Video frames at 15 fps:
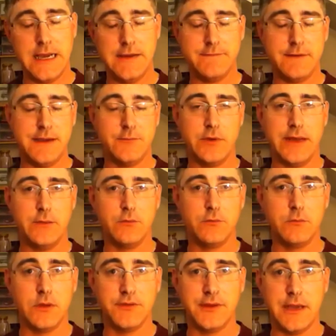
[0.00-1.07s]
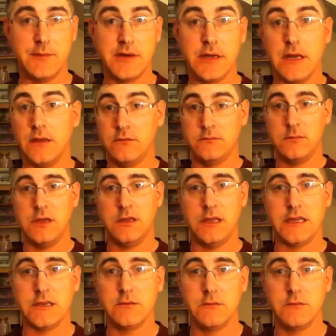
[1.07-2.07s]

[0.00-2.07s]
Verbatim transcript: I found out what's happening, I'll I'll let